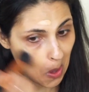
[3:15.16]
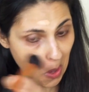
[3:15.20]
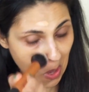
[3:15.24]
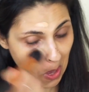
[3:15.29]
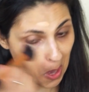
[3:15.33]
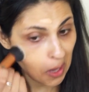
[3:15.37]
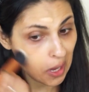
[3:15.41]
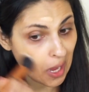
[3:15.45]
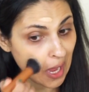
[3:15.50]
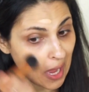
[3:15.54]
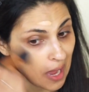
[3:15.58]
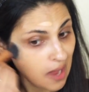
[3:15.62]

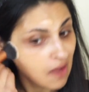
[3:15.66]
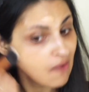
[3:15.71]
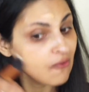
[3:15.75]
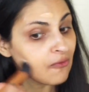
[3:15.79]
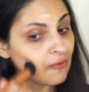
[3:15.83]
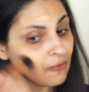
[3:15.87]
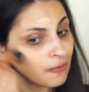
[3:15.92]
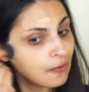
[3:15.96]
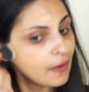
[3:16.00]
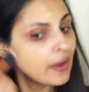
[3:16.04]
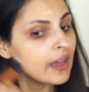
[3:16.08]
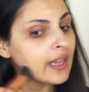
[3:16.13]
Okay,
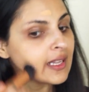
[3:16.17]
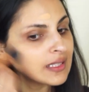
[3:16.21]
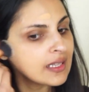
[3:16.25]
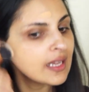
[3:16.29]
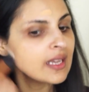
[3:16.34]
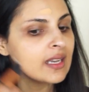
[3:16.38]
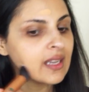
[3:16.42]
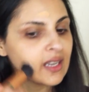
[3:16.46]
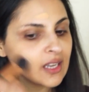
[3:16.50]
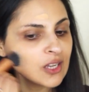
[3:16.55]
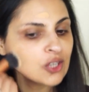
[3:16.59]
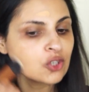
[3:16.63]
first
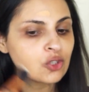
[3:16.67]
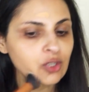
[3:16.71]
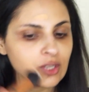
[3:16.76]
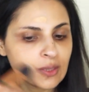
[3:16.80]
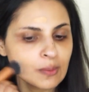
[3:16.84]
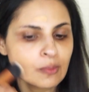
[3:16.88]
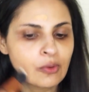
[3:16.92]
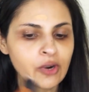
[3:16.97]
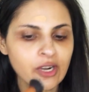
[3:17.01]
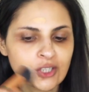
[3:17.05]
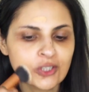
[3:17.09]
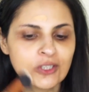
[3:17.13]
initial
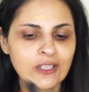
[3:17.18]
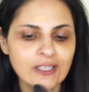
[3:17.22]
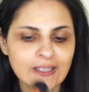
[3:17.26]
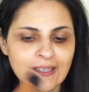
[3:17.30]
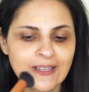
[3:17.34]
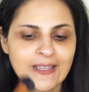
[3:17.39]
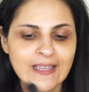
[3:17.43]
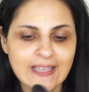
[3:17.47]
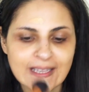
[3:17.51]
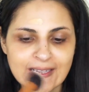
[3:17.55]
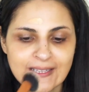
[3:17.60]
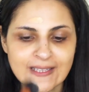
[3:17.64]
impression
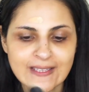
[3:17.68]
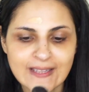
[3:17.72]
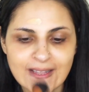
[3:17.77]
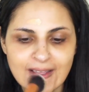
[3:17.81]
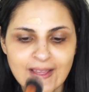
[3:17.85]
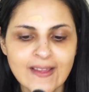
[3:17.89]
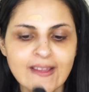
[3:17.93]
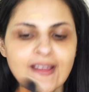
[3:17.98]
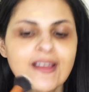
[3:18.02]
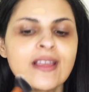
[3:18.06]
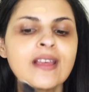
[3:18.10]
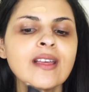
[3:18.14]
is
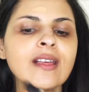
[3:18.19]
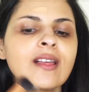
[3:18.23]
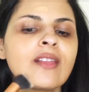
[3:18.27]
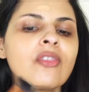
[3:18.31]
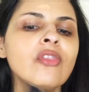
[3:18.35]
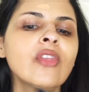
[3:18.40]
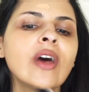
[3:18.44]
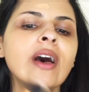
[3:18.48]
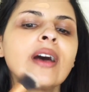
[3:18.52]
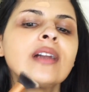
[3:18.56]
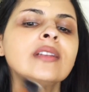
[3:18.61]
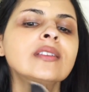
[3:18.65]

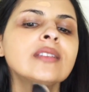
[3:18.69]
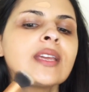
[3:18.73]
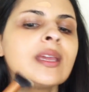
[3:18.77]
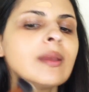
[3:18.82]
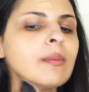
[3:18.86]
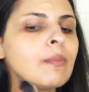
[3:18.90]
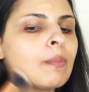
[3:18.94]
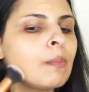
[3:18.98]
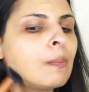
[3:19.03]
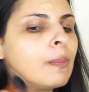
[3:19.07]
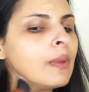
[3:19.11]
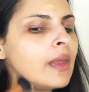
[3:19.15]
that
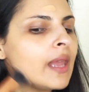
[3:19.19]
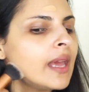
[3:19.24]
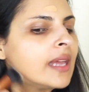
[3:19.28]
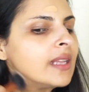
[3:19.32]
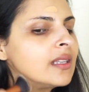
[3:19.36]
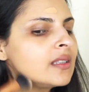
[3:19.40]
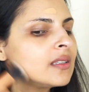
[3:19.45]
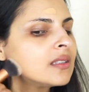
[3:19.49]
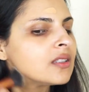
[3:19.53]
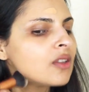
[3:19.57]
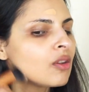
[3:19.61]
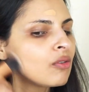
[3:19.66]
it
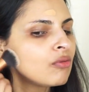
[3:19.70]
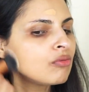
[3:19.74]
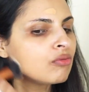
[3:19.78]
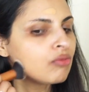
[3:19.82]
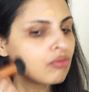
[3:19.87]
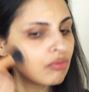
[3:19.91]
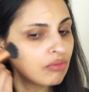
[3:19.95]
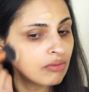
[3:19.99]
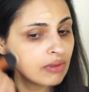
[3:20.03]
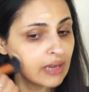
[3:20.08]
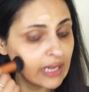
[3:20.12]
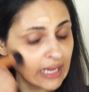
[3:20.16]
blends
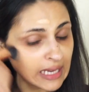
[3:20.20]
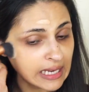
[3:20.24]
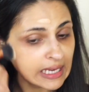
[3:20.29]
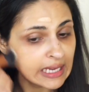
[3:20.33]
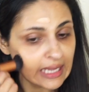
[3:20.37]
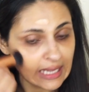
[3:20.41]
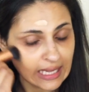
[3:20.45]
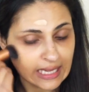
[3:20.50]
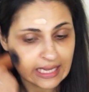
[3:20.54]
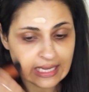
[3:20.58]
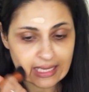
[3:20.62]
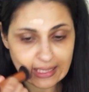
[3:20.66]

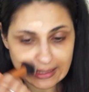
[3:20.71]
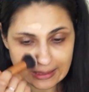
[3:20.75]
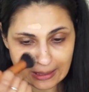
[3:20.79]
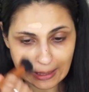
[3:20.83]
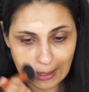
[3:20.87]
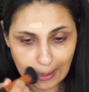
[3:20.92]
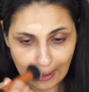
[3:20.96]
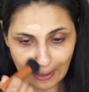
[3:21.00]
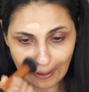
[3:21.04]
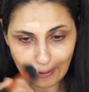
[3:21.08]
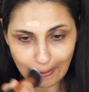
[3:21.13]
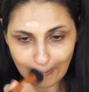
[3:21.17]
really
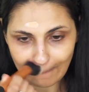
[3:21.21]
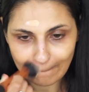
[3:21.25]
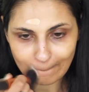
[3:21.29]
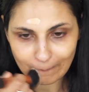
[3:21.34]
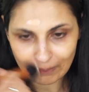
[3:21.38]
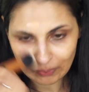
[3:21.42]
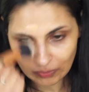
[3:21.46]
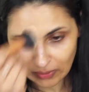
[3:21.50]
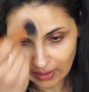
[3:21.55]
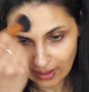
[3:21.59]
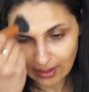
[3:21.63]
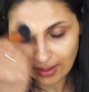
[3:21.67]
easily,
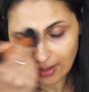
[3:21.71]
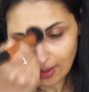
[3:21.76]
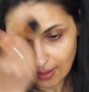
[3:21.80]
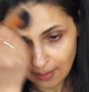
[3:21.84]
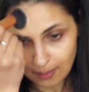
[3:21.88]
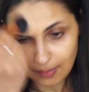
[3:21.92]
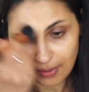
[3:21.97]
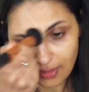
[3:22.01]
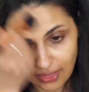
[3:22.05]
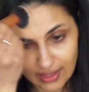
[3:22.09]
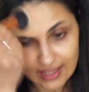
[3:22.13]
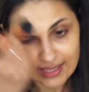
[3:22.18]

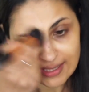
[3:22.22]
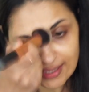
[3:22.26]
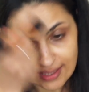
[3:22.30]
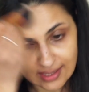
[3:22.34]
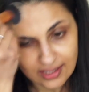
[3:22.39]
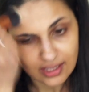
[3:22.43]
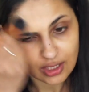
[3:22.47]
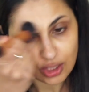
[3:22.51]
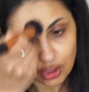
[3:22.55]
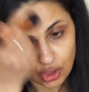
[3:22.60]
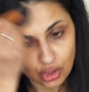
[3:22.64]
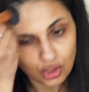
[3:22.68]
but this
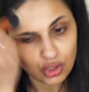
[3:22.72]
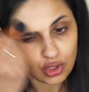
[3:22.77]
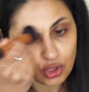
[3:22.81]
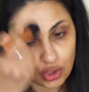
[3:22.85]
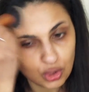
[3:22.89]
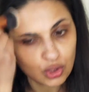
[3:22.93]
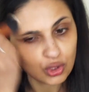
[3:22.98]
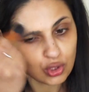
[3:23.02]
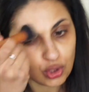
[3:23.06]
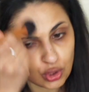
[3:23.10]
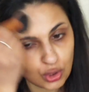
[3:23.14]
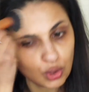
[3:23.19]
is
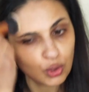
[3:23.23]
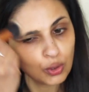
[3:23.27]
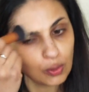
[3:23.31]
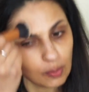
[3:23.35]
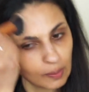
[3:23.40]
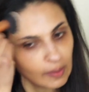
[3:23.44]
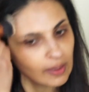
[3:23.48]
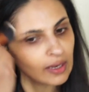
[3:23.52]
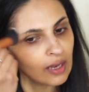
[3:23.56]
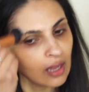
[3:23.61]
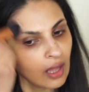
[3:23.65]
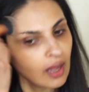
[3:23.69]

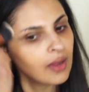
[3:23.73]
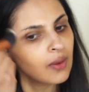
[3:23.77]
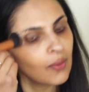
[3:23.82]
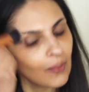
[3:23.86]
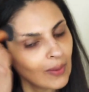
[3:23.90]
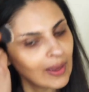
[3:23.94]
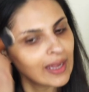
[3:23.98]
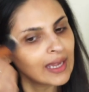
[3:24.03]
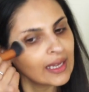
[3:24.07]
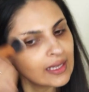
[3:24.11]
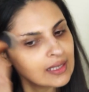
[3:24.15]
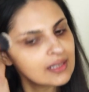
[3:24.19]
super
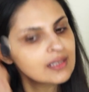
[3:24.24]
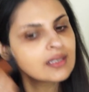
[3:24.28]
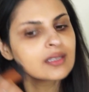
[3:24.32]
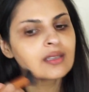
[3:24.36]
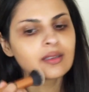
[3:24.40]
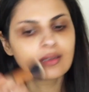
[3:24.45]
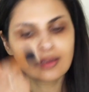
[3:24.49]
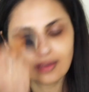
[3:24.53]
lightweight.